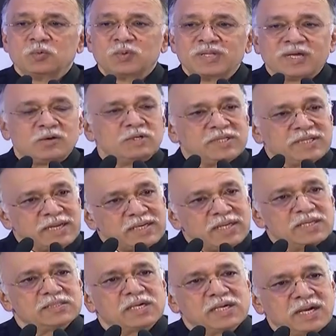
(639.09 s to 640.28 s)
Without that,
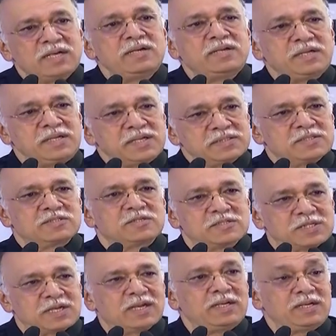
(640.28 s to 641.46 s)
as a country, as a
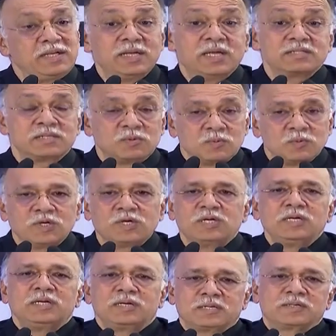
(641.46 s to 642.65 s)
society, as a
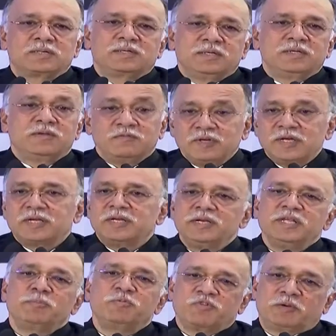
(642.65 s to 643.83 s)
world, we are in
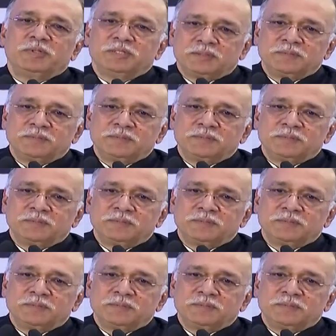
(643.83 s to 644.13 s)
deep trouble.